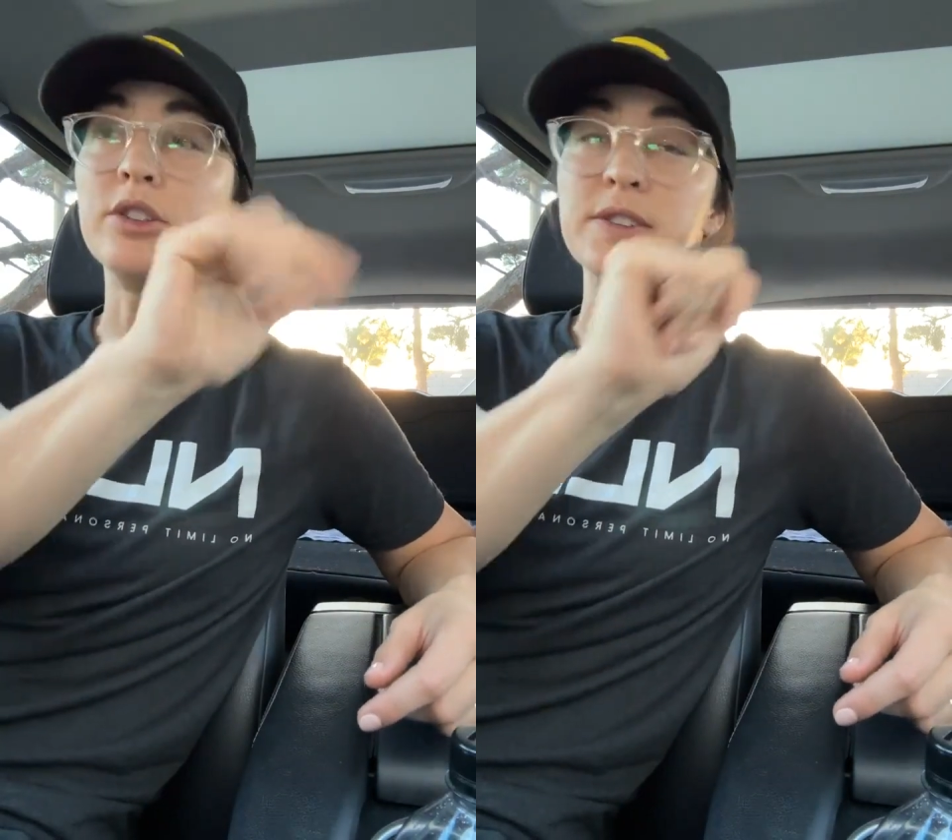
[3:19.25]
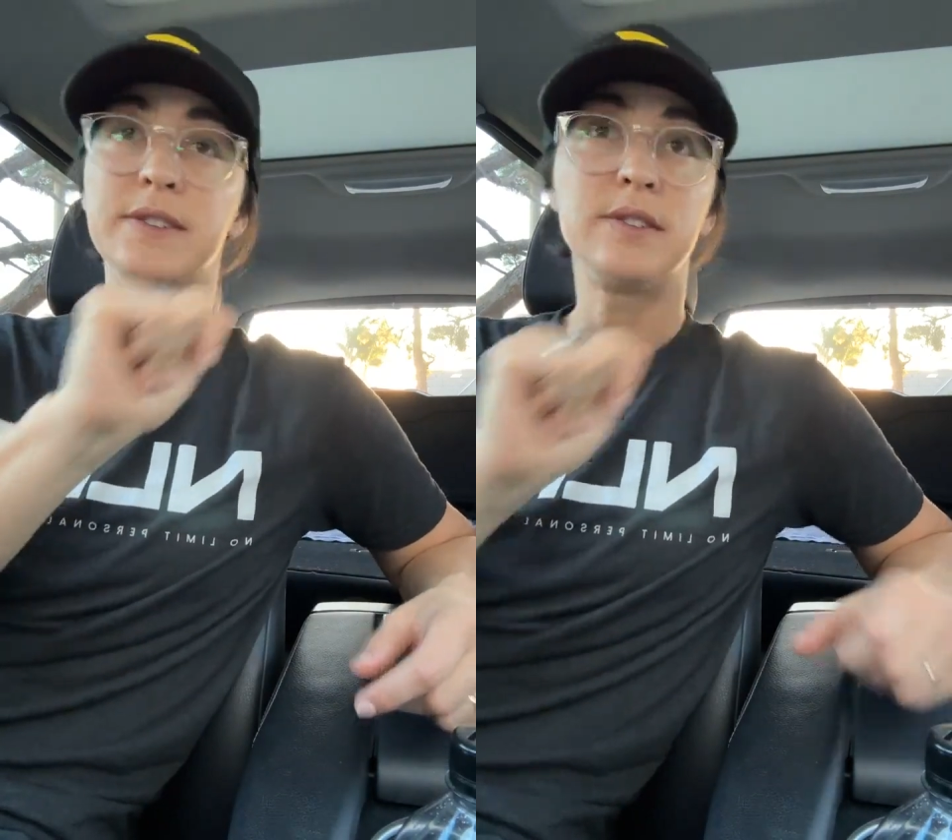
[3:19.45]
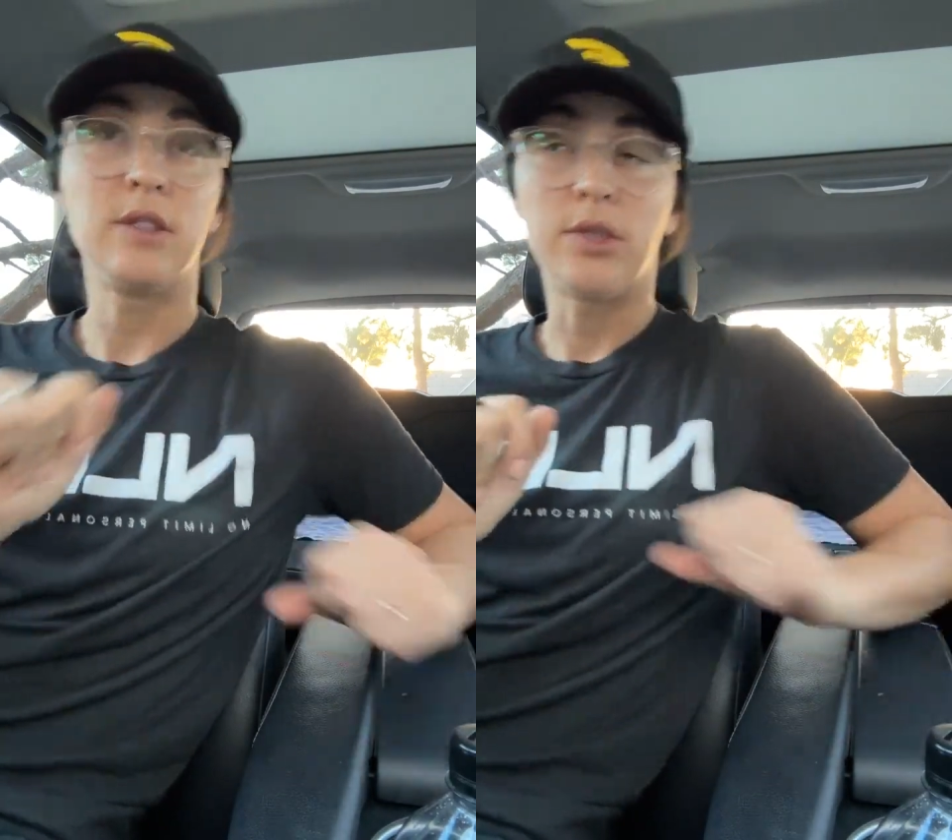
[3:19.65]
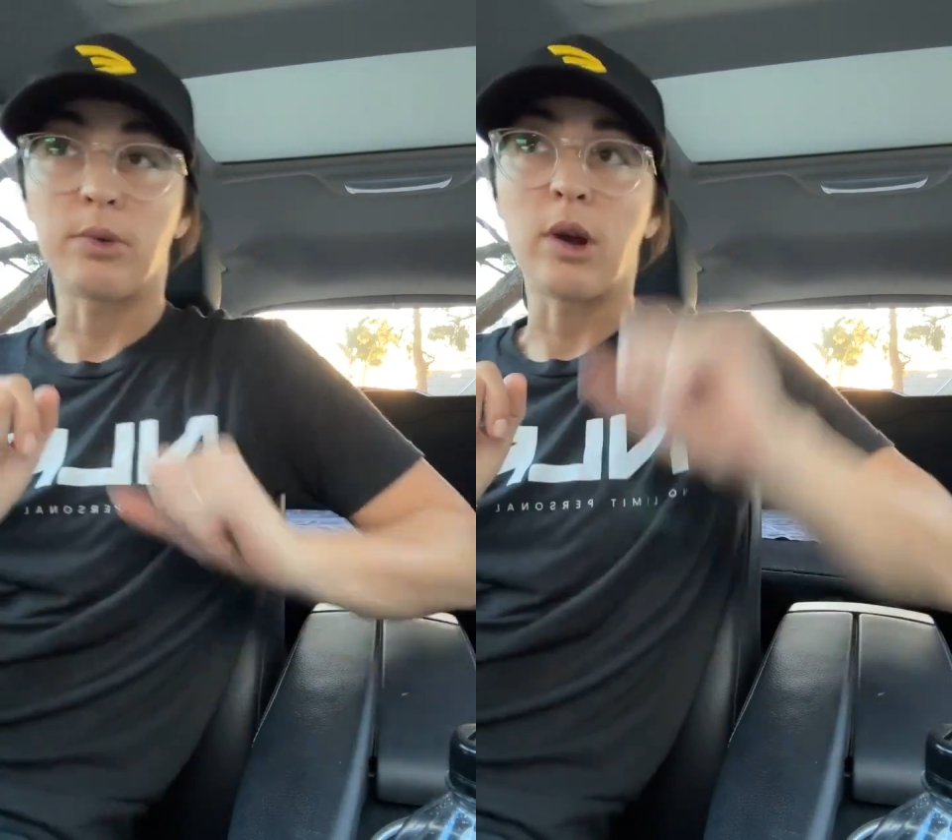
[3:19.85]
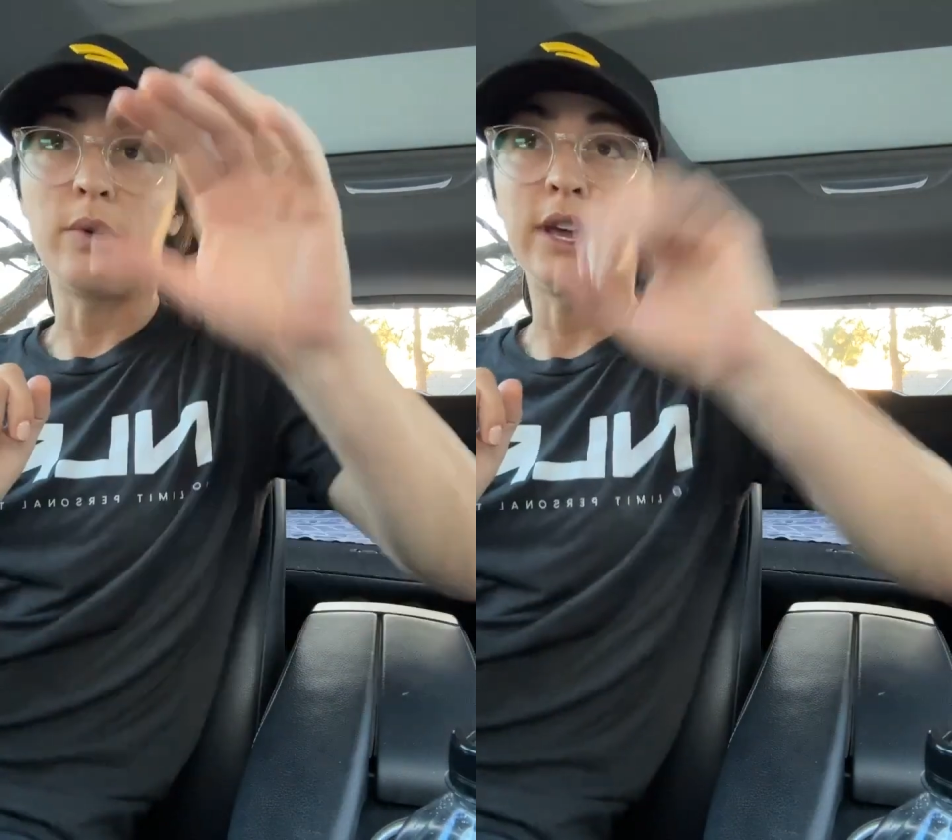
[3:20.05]
just
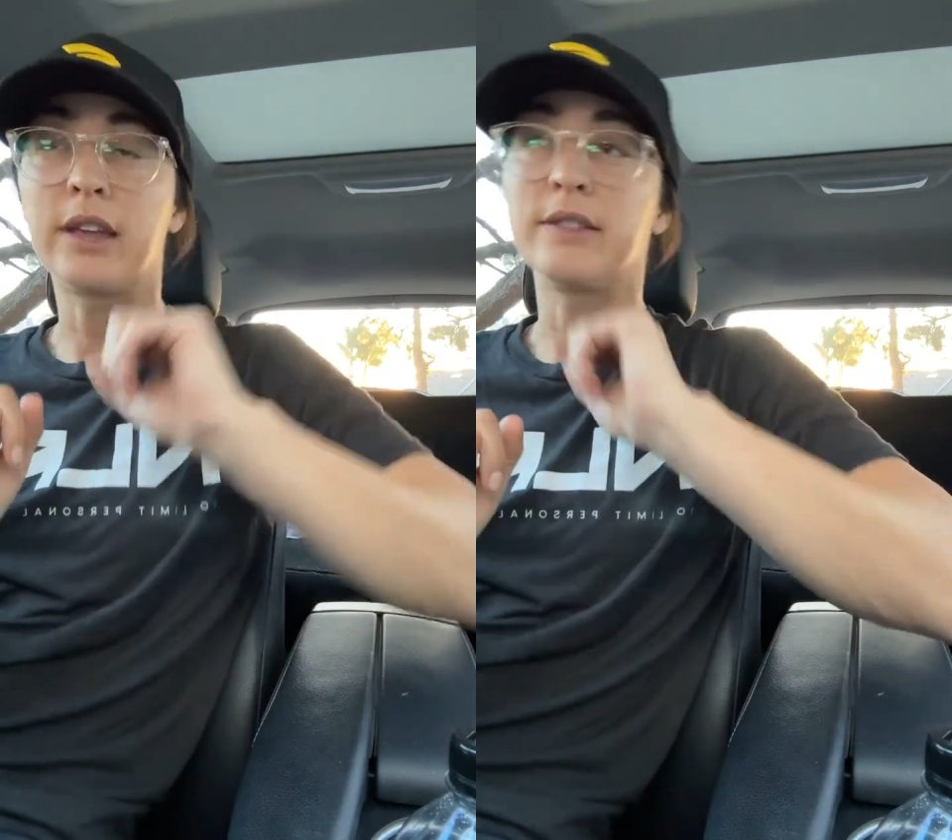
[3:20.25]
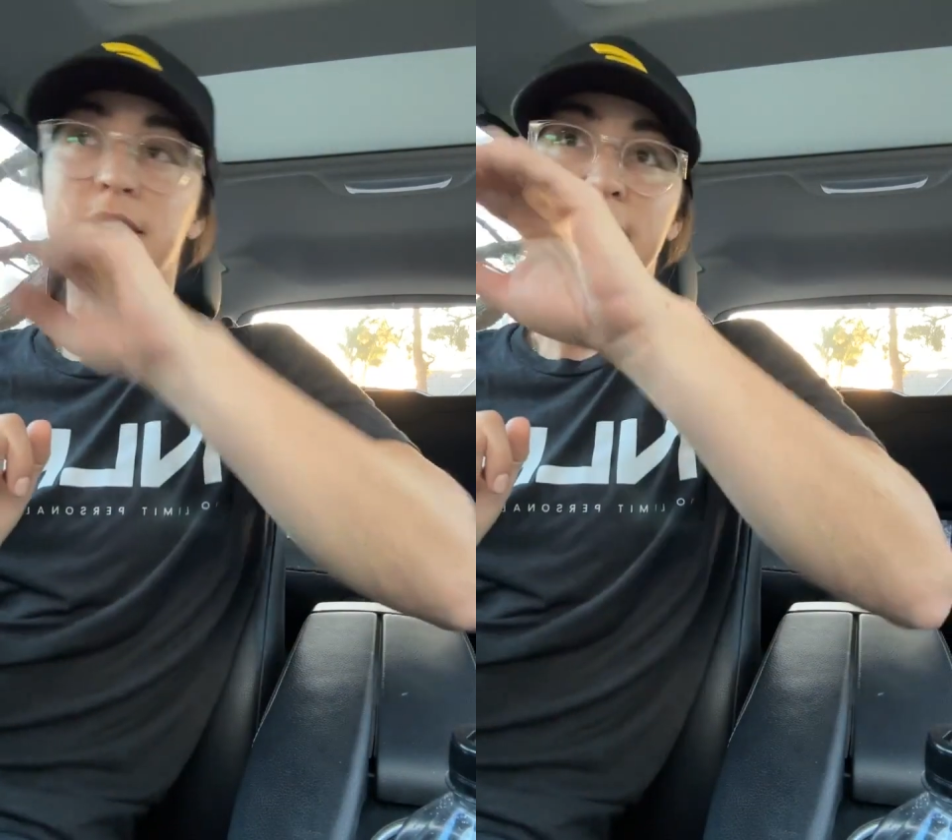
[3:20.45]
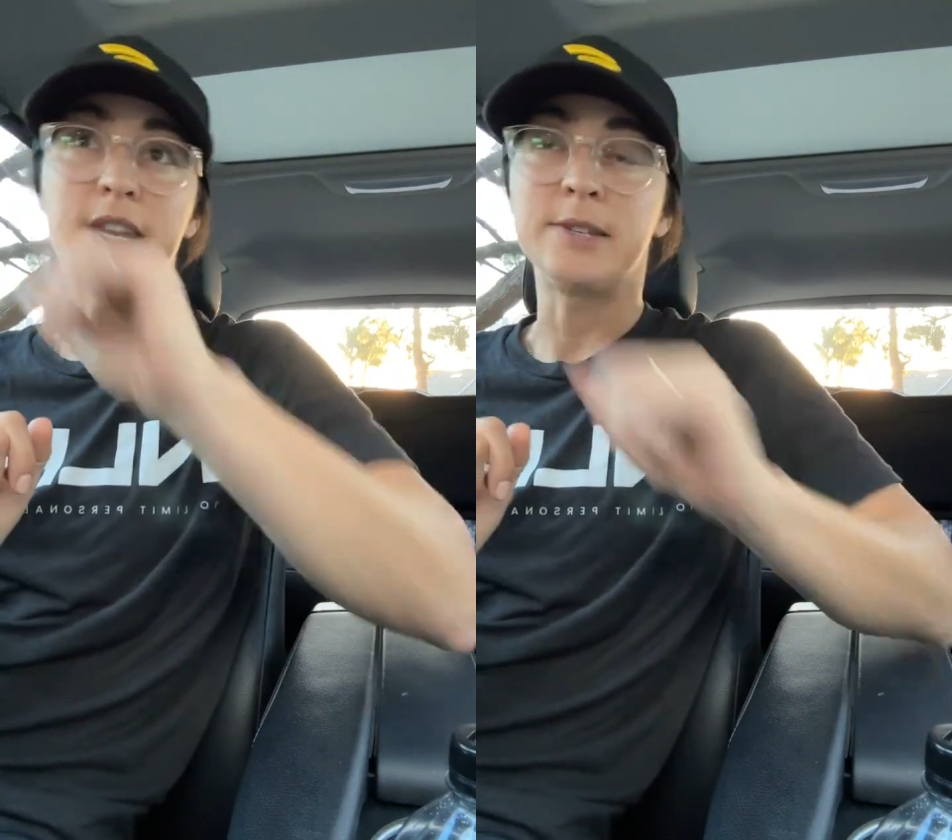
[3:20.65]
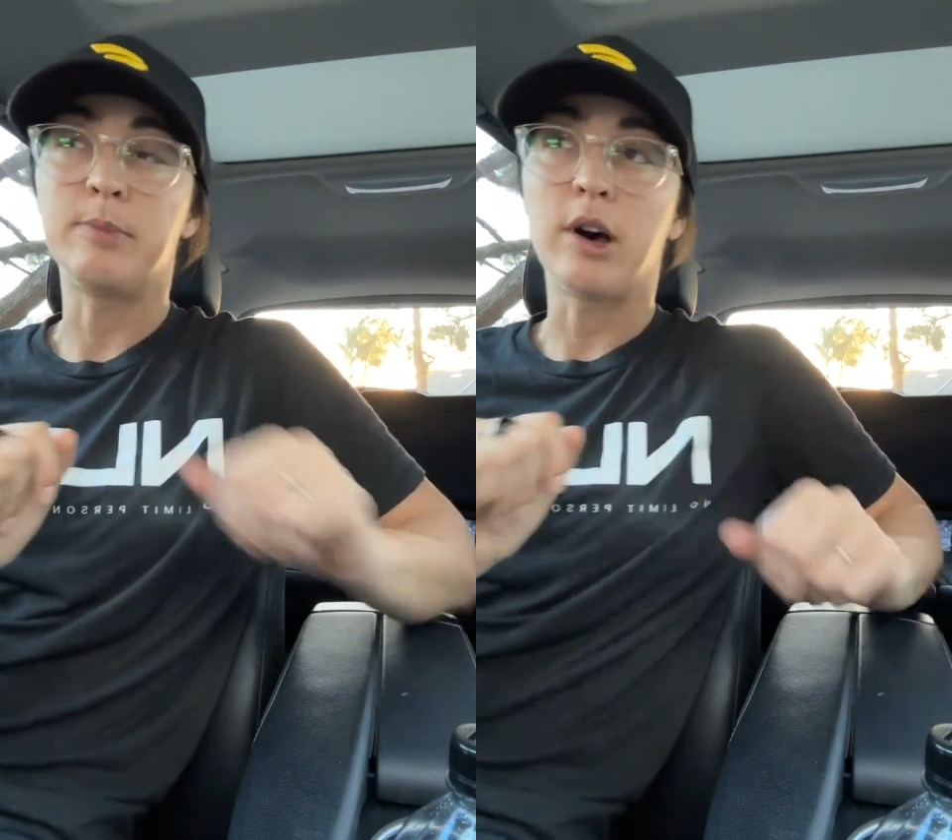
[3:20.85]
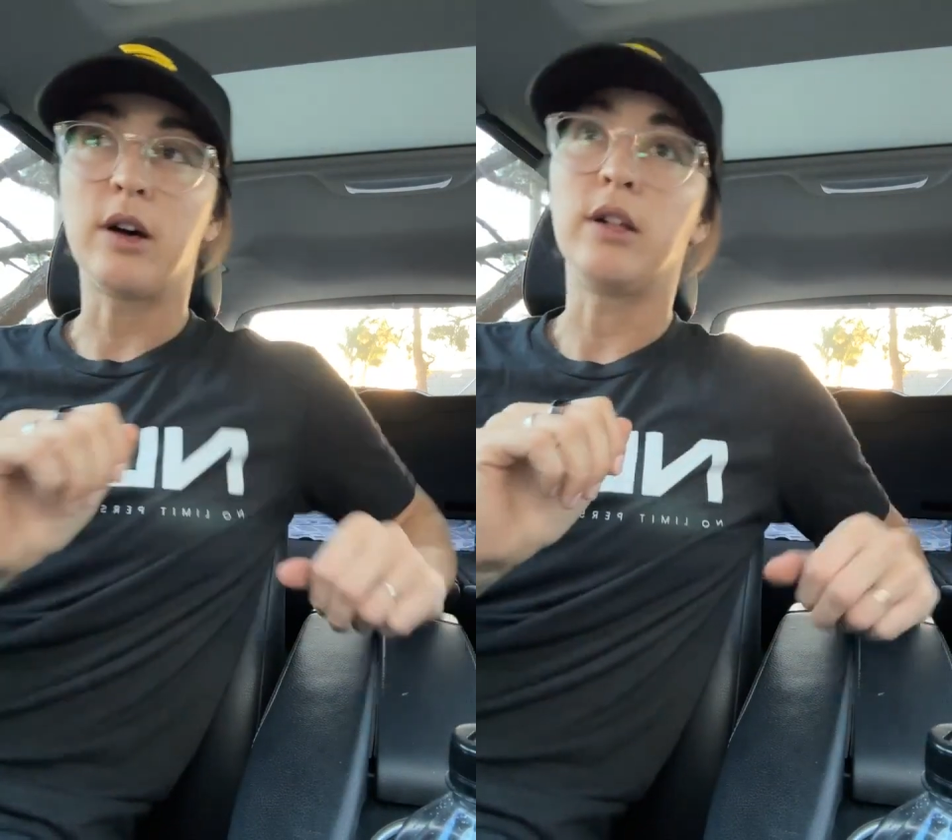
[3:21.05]
throwing the tennis
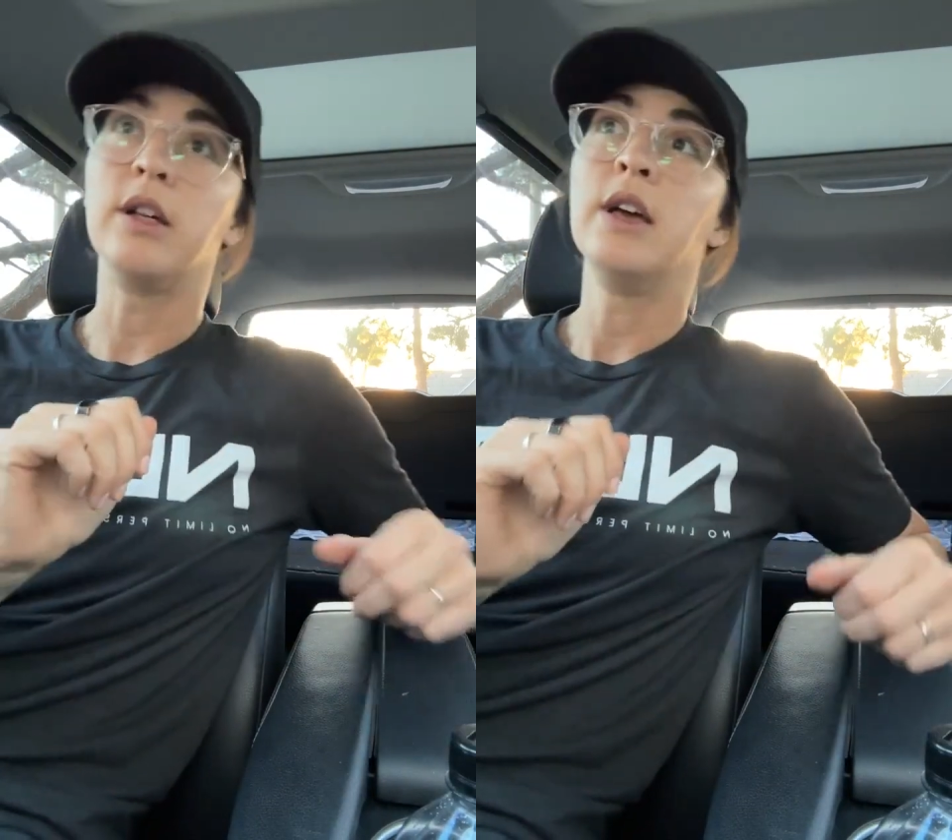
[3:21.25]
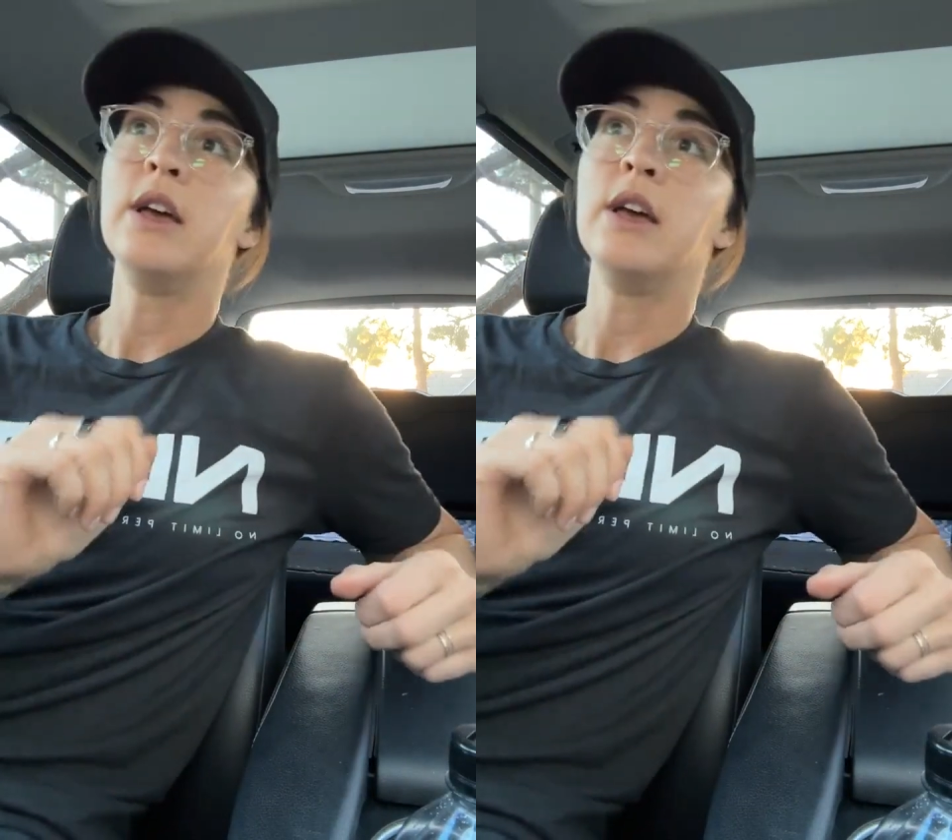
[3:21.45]
ball